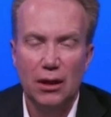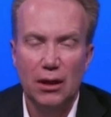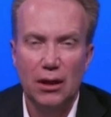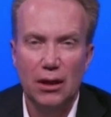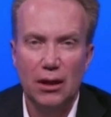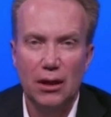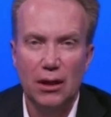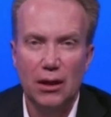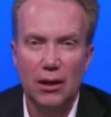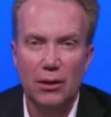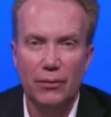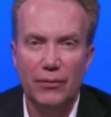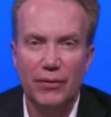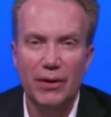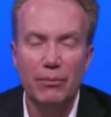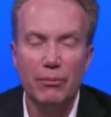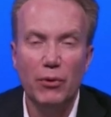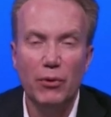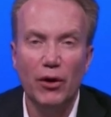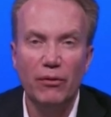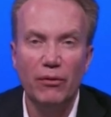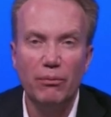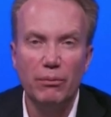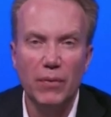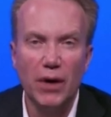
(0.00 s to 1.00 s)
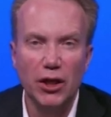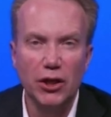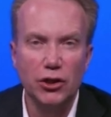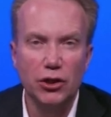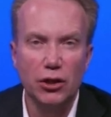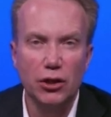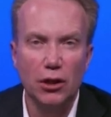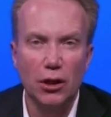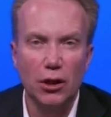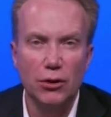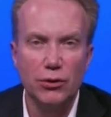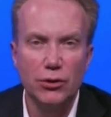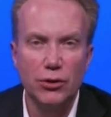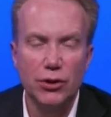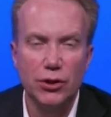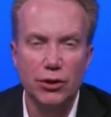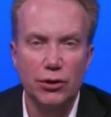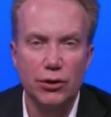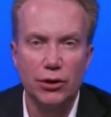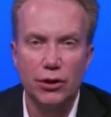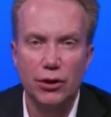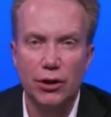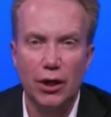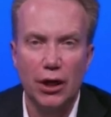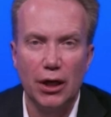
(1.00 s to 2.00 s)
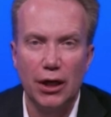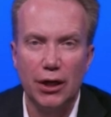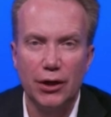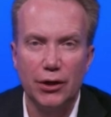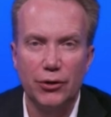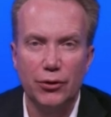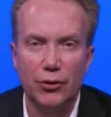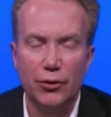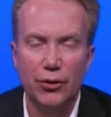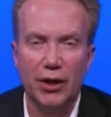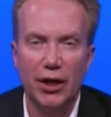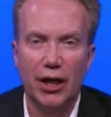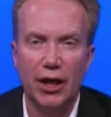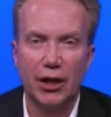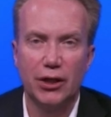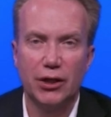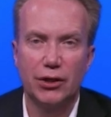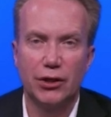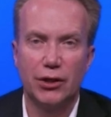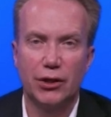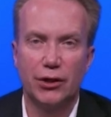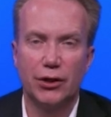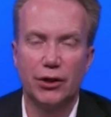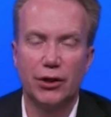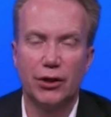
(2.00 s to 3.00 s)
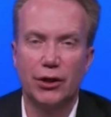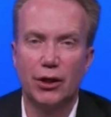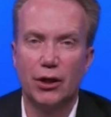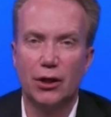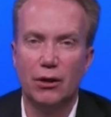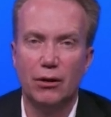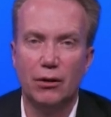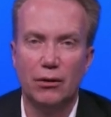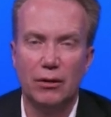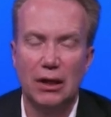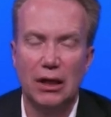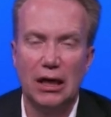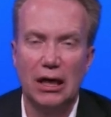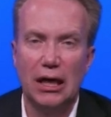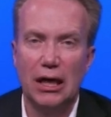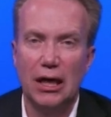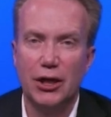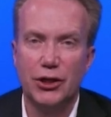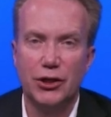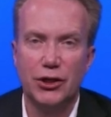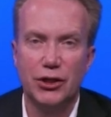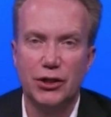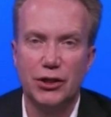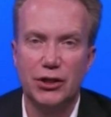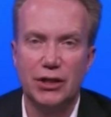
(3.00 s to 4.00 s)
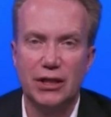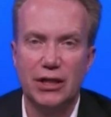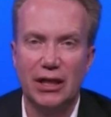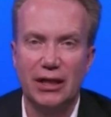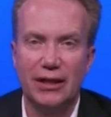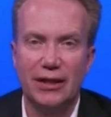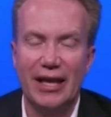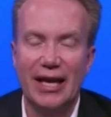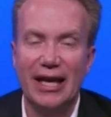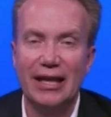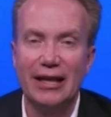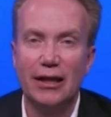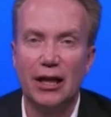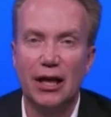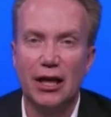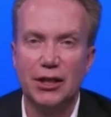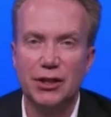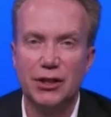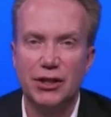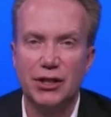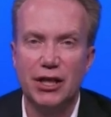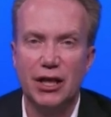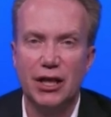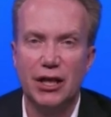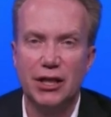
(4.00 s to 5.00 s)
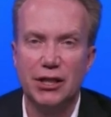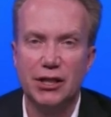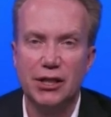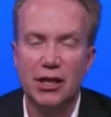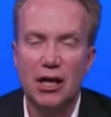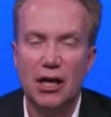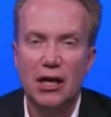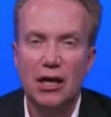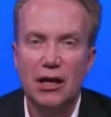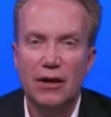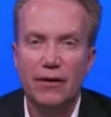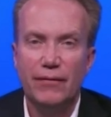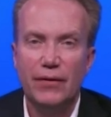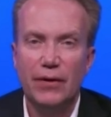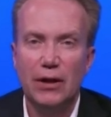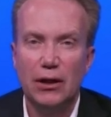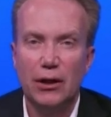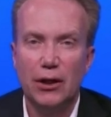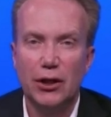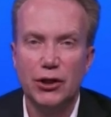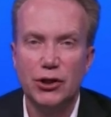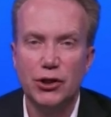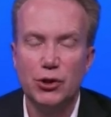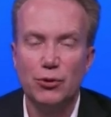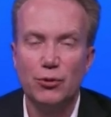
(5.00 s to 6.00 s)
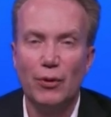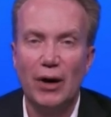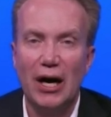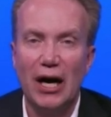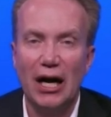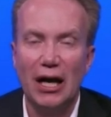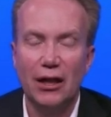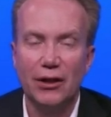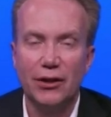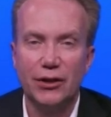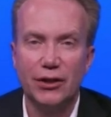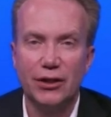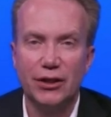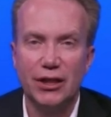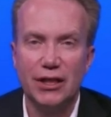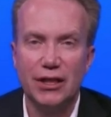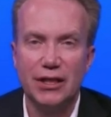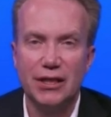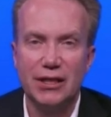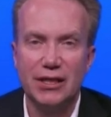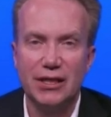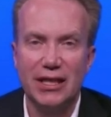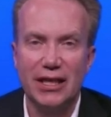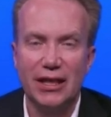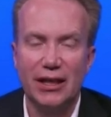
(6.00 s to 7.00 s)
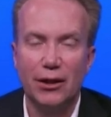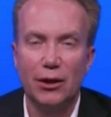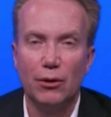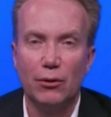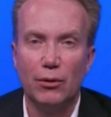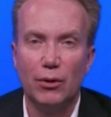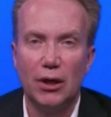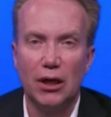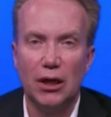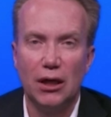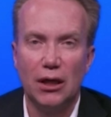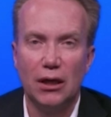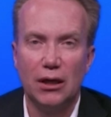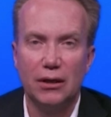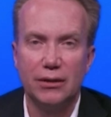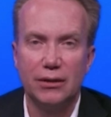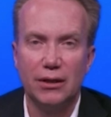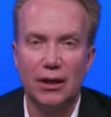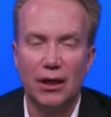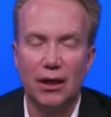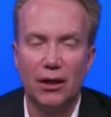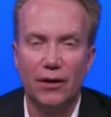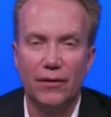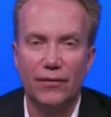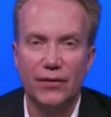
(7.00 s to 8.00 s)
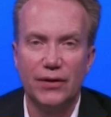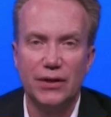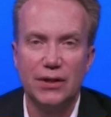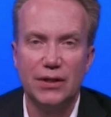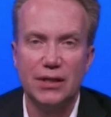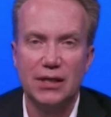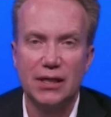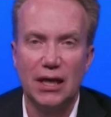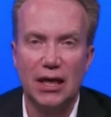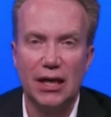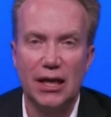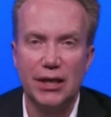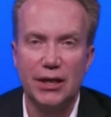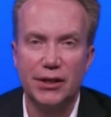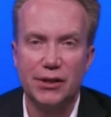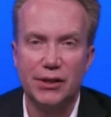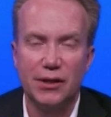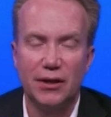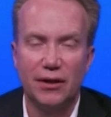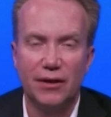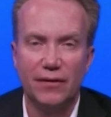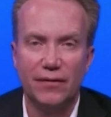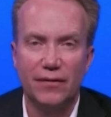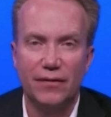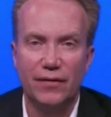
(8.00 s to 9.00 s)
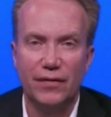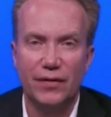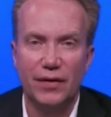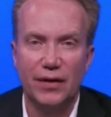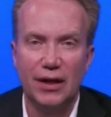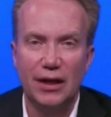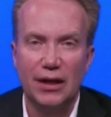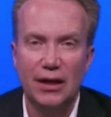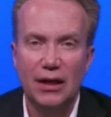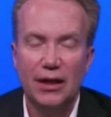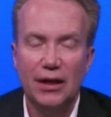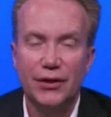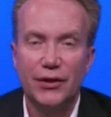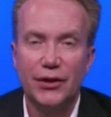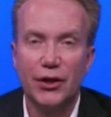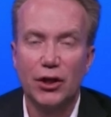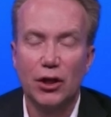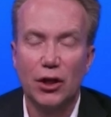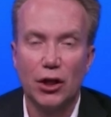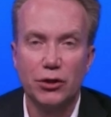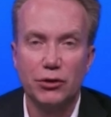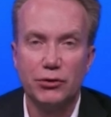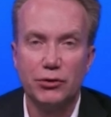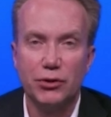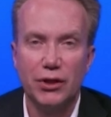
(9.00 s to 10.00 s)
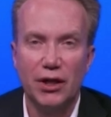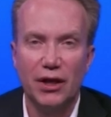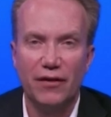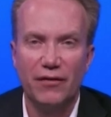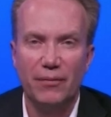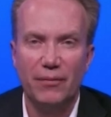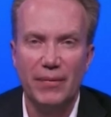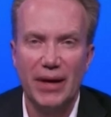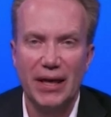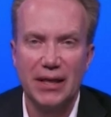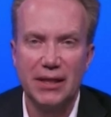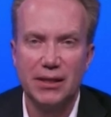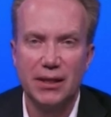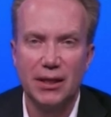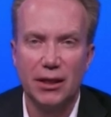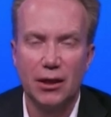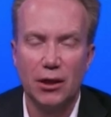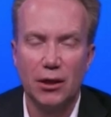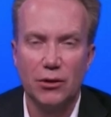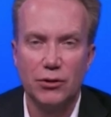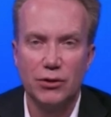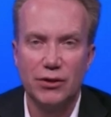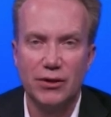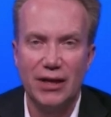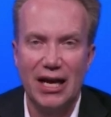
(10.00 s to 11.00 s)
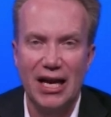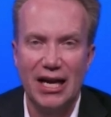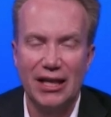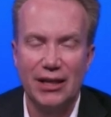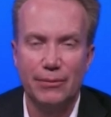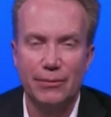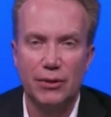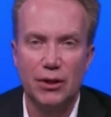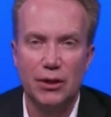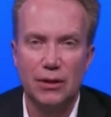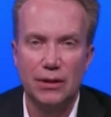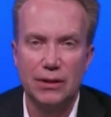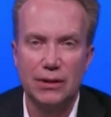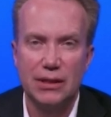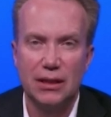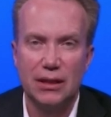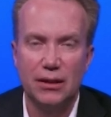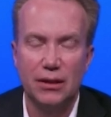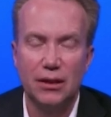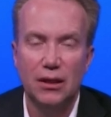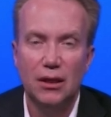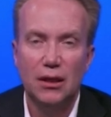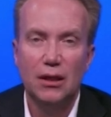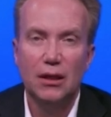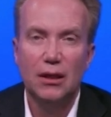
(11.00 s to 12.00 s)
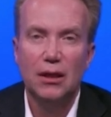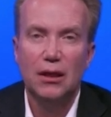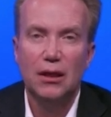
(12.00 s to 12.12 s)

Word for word: Uh, we move much closer uh, to nature. You know, uh, just the 10 last years, we lost wilderness in the world of the size of the country of Mexico. So animals and